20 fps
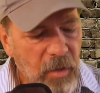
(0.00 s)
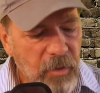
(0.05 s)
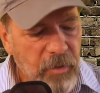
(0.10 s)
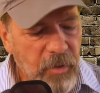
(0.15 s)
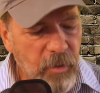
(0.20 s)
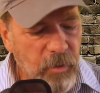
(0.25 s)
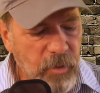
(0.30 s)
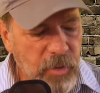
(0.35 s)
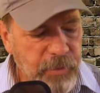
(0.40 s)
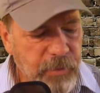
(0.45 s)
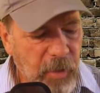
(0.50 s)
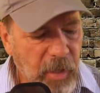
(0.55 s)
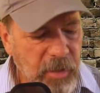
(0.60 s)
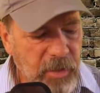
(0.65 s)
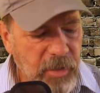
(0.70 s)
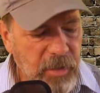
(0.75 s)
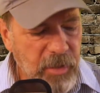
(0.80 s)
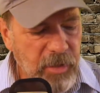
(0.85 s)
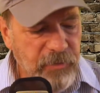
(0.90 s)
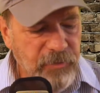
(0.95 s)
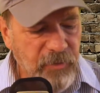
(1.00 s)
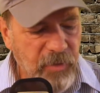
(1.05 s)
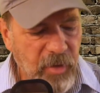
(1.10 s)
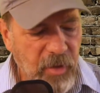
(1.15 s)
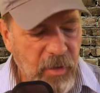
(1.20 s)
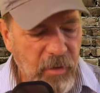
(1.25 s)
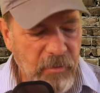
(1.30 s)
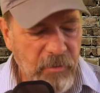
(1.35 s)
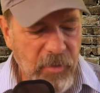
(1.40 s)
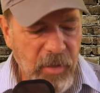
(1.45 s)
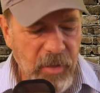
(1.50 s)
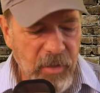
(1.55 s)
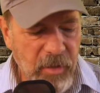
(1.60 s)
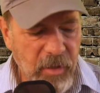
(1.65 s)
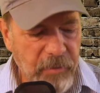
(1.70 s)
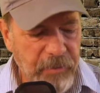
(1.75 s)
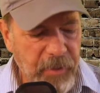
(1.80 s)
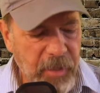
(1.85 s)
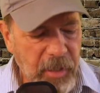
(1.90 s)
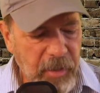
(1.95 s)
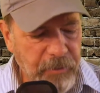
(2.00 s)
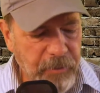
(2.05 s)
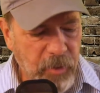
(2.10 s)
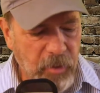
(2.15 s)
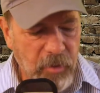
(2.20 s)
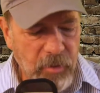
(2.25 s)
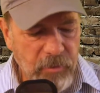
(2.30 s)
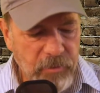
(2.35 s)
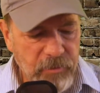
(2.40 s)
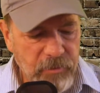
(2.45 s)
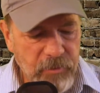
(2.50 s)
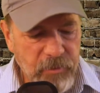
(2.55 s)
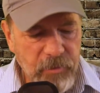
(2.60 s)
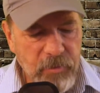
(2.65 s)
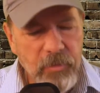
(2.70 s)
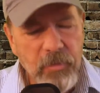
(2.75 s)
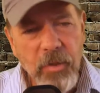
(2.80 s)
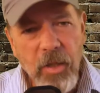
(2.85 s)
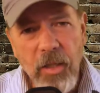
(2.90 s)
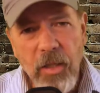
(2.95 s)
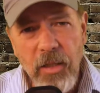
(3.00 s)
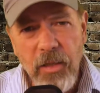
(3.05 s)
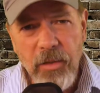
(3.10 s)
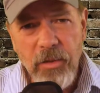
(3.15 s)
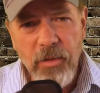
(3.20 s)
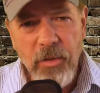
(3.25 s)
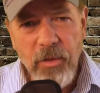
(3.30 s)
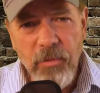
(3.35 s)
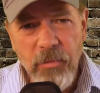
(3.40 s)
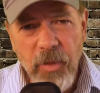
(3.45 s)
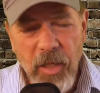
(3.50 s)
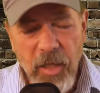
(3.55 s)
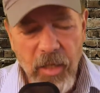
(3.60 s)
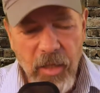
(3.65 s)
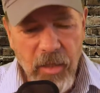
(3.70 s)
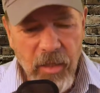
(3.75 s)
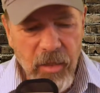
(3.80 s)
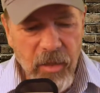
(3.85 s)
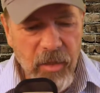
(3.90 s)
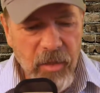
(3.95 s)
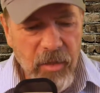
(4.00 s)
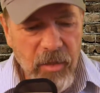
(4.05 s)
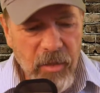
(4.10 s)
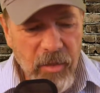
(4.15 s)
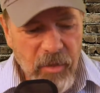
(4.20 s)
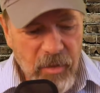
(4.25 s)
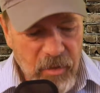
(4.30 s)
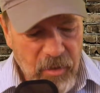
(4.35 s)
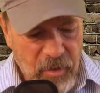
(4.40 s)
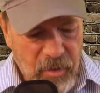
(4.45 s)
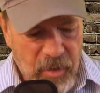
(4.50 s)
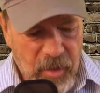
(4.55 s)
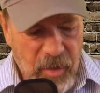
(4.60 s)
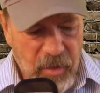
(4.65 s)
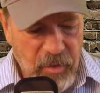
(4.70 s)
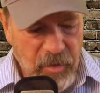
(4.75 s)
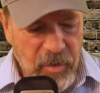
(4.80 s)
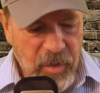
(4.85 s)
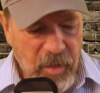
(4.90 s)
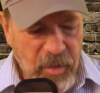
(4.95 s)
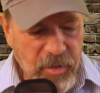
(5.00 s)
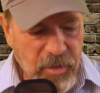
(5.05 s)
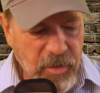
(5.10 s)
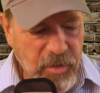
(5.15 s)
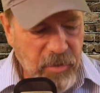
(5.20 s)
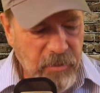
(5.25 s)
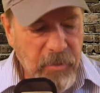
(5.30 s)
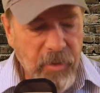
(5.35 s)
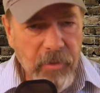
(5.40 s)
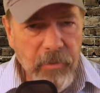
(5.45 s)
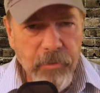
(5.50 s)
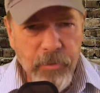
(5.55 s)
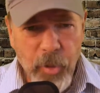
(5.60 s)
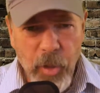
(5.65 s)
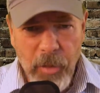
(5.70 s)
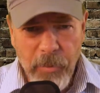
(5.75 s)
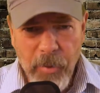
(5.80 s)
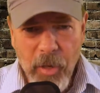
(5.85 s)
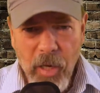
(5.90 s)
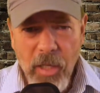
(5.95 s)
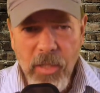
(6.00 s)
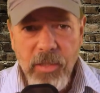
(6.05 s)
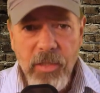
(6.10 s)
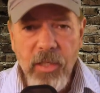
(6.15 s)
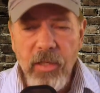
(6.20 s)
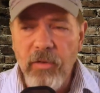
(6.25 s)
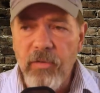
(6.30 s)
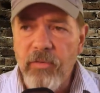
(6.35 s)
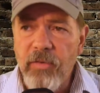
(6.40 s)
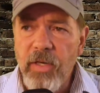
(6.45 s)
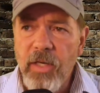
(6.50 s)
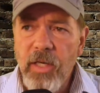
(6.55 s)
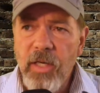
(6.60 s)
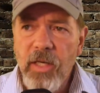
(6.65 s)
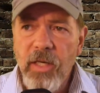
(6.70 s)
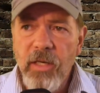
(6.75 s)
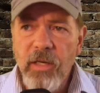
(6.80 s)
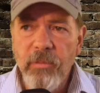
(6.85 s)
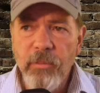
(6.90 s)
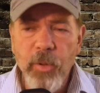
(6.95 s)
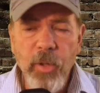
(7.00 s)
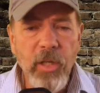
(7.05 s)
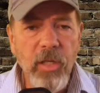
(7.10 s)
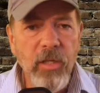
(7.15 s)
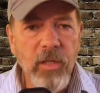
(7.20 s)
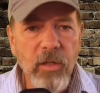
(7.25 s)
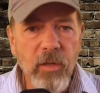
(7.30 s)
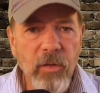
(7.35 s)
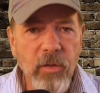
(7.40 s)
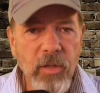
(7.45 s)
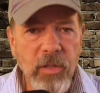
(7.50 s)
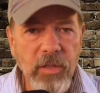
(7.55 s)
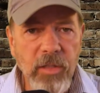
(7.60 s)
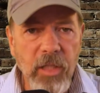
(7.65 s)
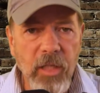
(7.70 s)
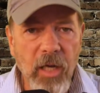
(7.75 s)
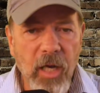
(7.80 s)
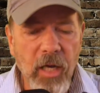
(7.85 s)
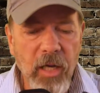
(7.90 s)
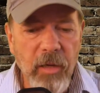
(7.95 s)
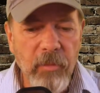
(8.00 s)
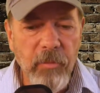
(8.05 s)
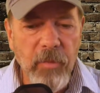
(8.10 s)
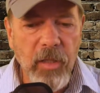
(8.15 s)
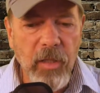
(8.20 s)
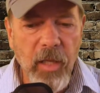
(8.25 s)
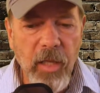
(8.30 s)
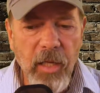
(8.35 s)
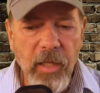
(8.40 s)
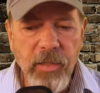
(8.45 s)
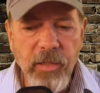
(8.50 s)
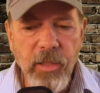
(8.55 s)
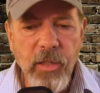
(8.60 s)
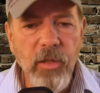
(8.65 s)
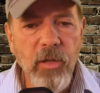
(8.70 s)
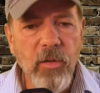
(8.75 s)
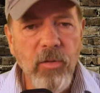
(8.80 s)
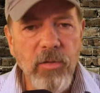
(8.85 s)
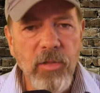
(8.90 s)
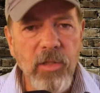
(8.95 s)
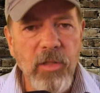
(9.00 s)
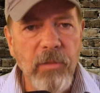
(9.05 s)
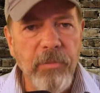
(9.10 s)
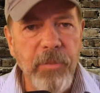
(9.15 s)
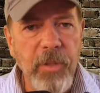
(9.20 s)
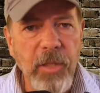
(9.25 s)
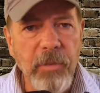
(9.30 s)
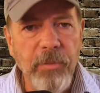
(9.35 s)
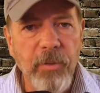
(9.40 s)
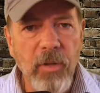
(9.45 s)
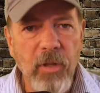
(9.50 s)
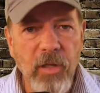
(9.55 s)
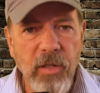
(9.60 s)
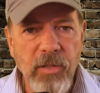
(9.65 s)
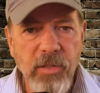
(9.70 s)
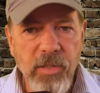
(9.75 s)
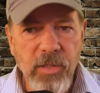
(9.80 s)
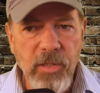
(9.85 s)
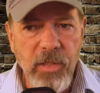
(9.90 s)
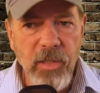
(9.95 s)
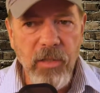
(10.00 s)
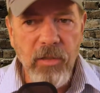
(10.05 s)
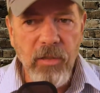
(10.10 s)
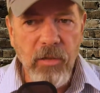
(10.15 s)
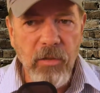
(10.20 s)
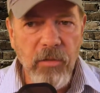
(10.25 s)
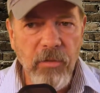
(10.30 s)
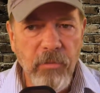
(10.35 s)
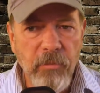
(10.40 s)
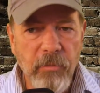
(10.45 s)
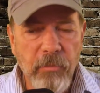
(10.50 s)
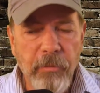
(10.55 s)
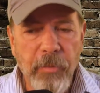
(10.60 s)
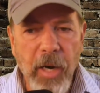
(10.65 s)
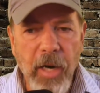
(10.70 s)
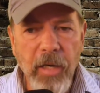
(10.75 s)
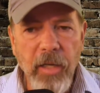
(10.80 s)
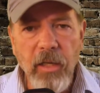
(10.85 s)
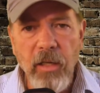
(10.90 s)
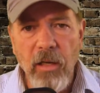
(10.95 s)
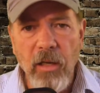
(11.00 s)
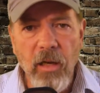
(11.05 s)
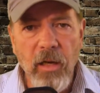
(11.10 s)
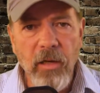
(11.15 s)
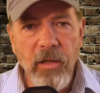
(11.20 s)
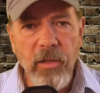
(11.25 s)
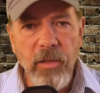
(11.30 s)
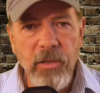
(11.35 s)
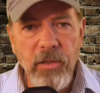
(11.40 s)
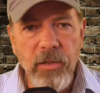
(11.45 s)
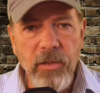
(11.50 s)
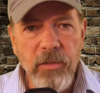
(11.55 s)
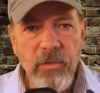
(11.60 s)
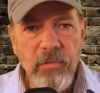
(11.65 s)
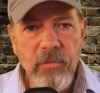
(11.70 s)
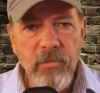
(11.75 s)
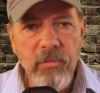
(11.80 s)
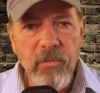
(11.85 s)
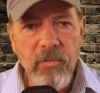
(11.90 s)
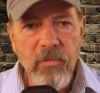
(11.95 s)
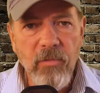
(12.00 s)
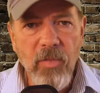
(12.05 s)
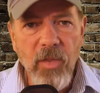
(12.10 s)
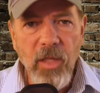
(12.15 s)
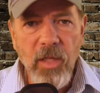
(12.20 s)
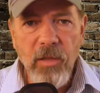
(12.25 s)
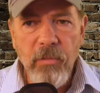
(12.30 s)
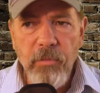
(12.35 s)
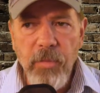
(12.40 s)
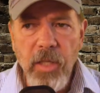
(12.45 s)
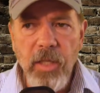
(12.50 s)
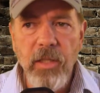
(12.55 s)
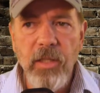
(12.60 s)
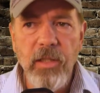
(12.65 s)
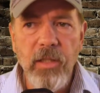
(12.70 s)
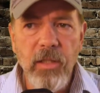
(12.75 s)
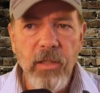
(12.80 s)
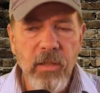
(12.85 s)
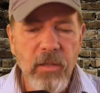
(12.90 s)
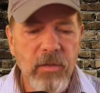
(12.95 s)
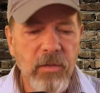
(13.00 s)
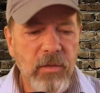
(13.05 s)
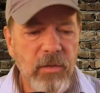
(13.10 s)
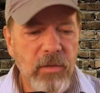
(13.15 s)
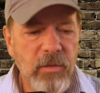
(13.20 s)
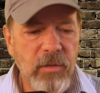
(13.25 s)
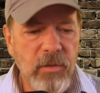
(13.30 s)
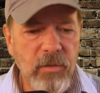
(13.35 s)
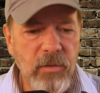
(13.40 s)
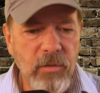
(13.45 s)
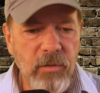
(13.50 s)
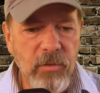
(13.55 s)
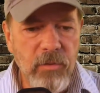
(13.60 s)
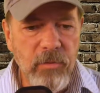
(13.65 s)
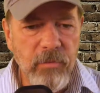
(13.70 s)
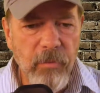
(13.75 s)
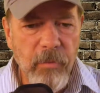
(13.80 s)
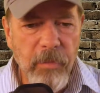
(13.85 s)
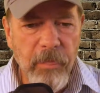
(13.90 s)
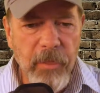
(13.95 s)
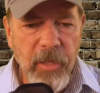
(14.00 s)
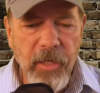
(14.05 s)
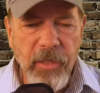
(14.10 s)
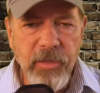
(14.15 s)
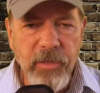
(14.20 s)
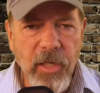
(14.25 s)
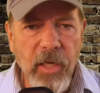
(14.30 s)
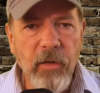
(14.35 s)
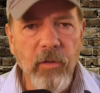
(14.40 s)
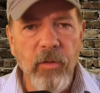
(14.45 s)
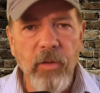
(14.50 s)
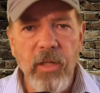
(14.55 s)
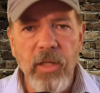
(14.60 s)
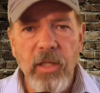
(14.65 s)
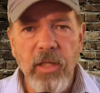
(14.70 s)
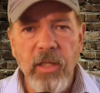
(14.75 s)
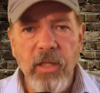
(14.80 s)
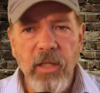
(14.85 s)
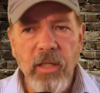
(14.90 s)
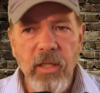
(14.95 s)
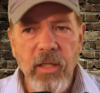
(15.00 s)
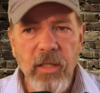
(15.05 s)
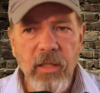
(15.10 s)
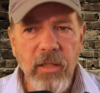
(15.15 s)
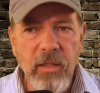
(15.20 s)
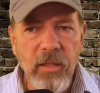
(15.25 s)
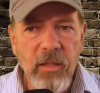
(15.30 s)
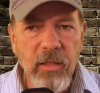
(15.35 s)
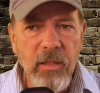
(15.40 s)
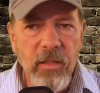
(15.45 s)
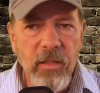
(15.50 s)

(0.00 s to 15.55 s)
The responses from the people to my allegations have been pretty positive and pretty encouraging. I am glad to know that the people are still, by and large, committed to integrity and